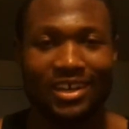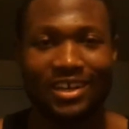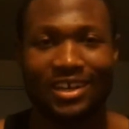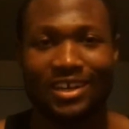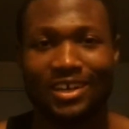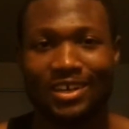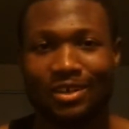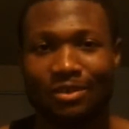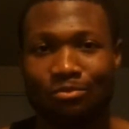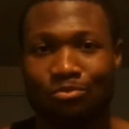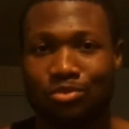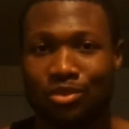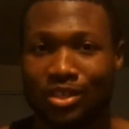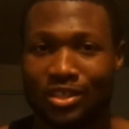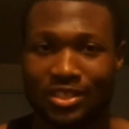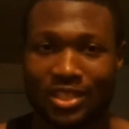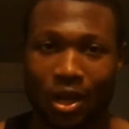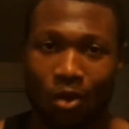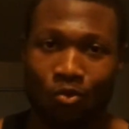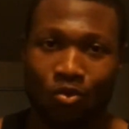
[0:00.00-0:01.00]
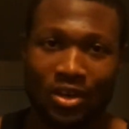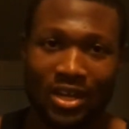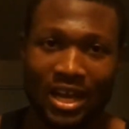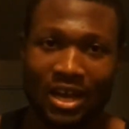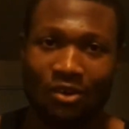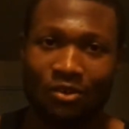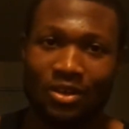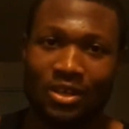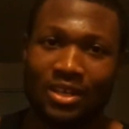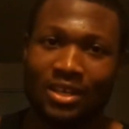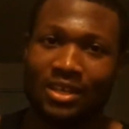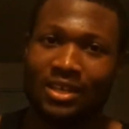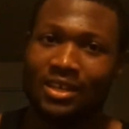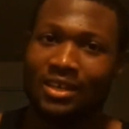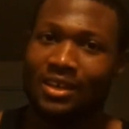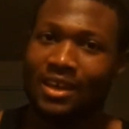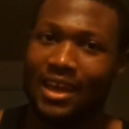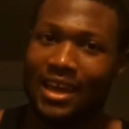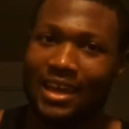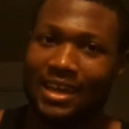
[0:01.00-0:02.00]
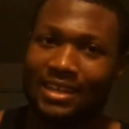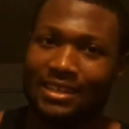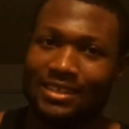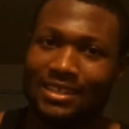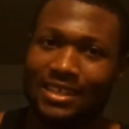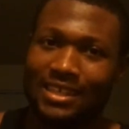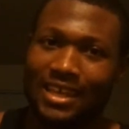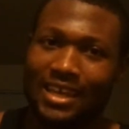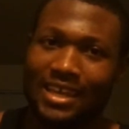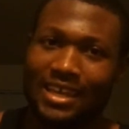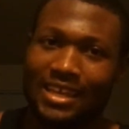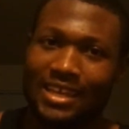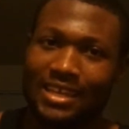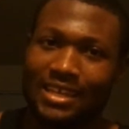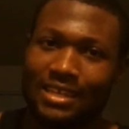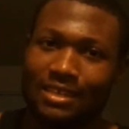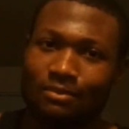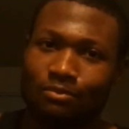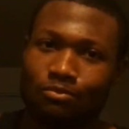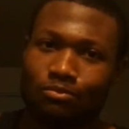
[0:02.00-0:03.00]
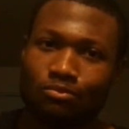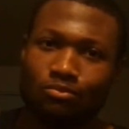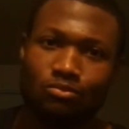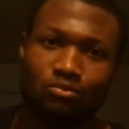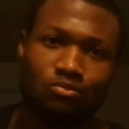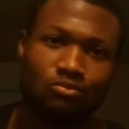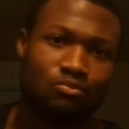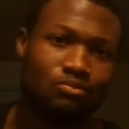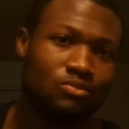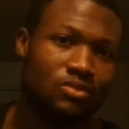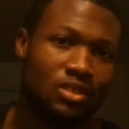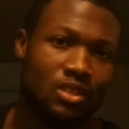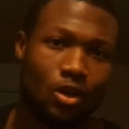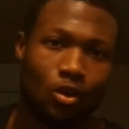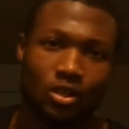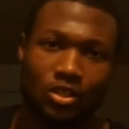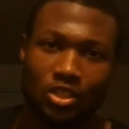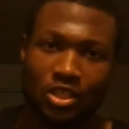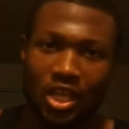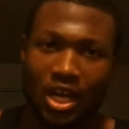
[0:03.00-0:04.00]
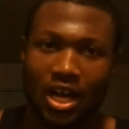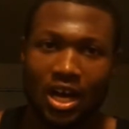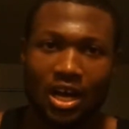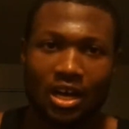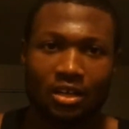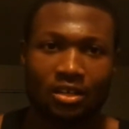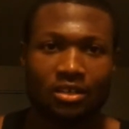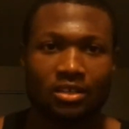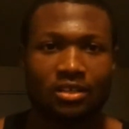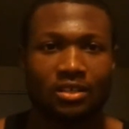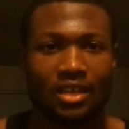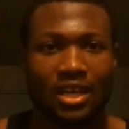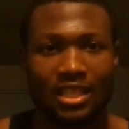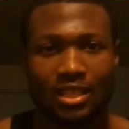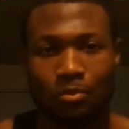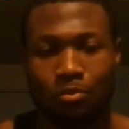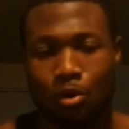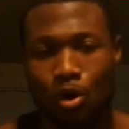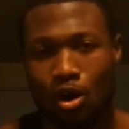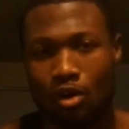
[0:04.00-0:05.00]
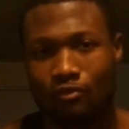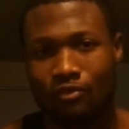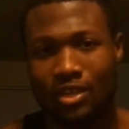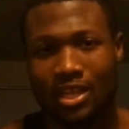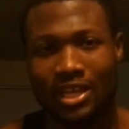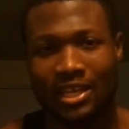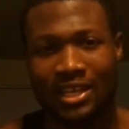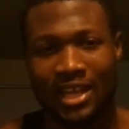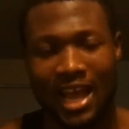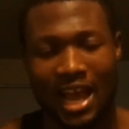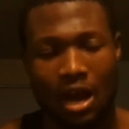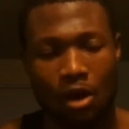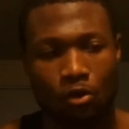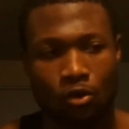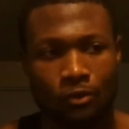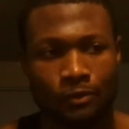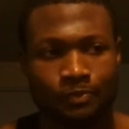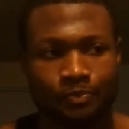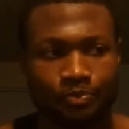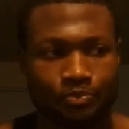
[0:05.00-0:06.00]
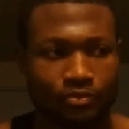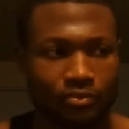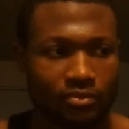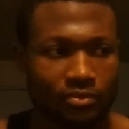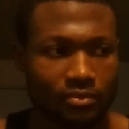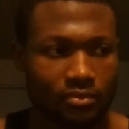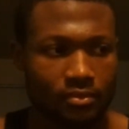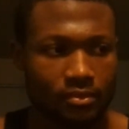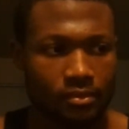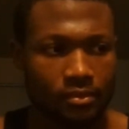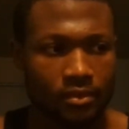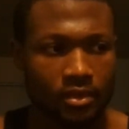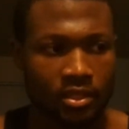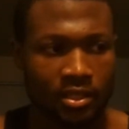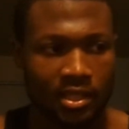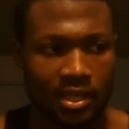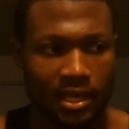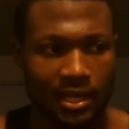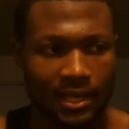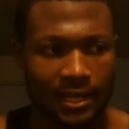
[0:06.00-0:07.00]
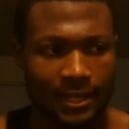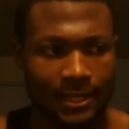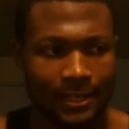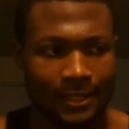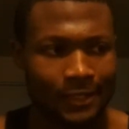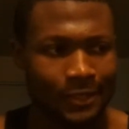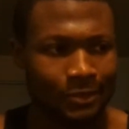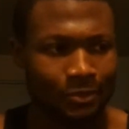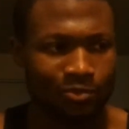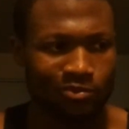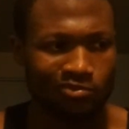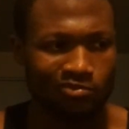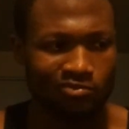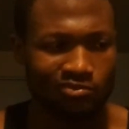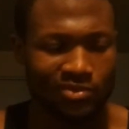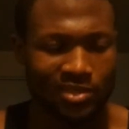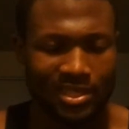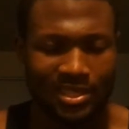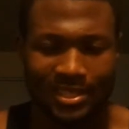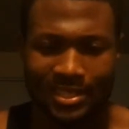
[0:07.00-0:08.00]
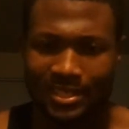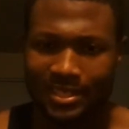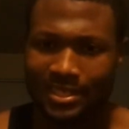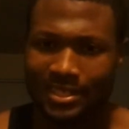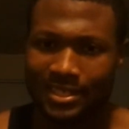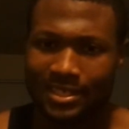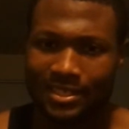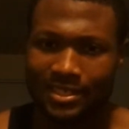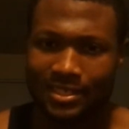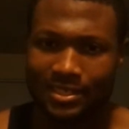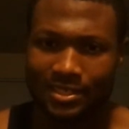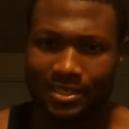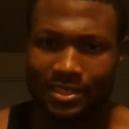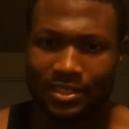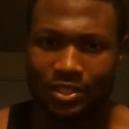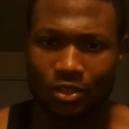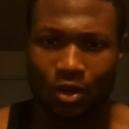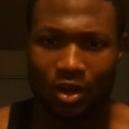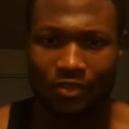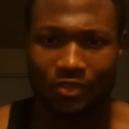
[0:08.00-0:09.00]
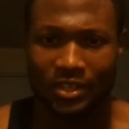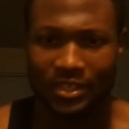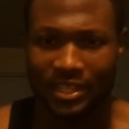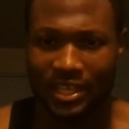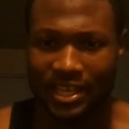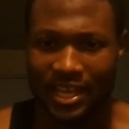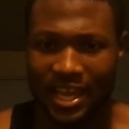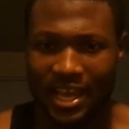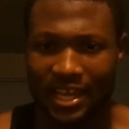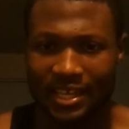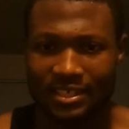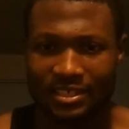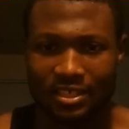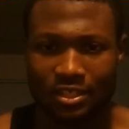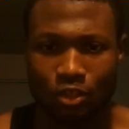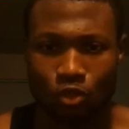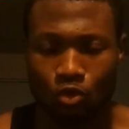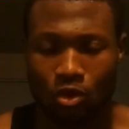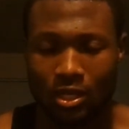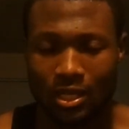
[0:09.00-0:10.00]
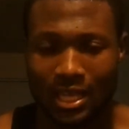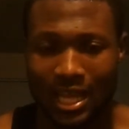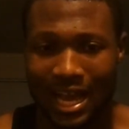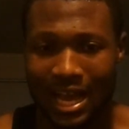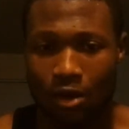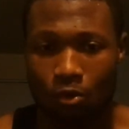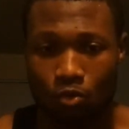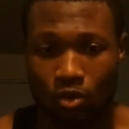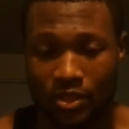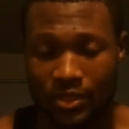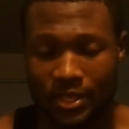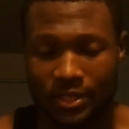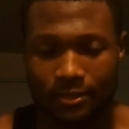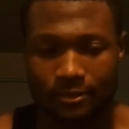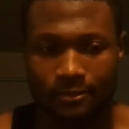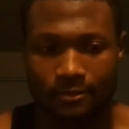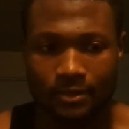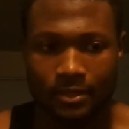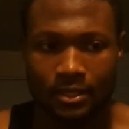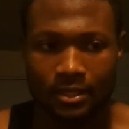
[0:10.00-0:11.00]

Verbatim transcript: Uh, plus I went out and did a you know a jog at the park for like an hour. Um, let's see. So I think that had to do a lot with it.